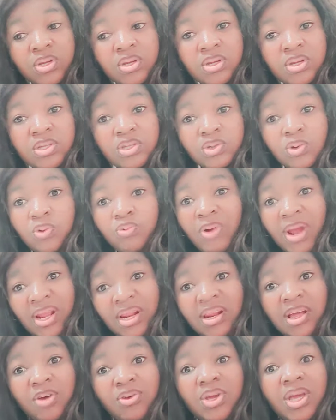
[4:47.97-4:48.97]
So right
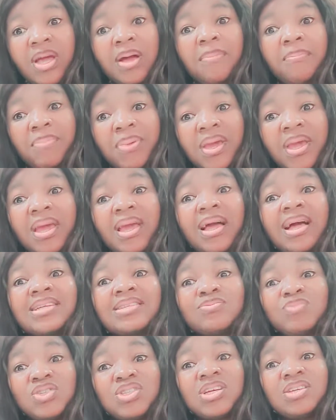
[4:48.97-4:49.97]
now you can pay as
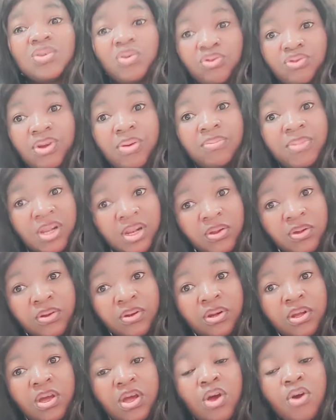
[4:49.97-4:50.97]
much as one hundred million
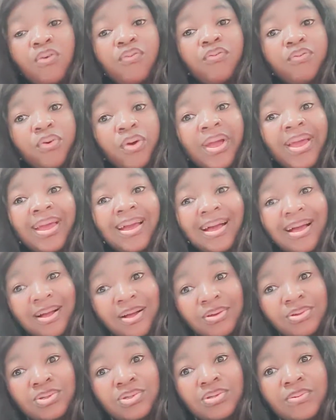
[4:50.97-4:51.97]
for a
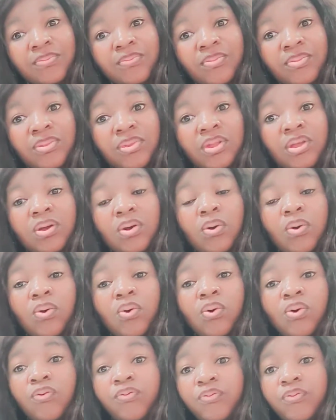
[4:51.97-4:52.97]
house
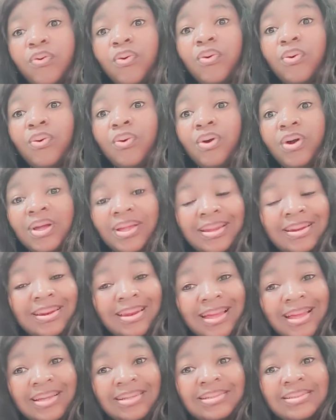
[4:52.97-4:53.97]
or for the
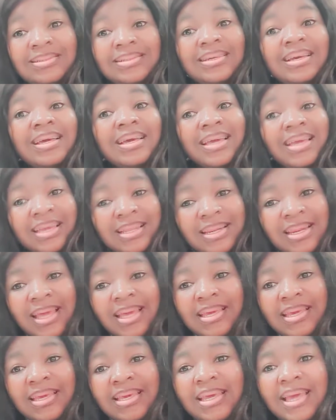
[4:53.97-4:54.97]
land in
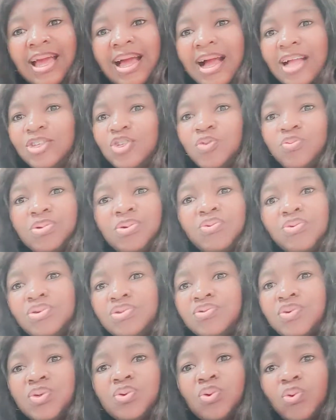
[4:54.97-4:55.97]
Lekki, and you'll be
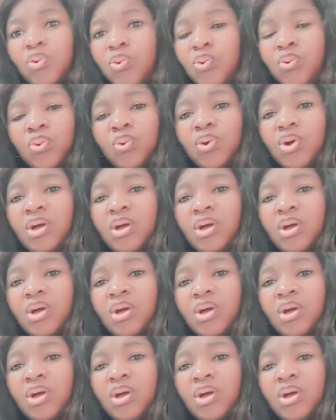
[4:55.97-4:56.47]
wondering, oh,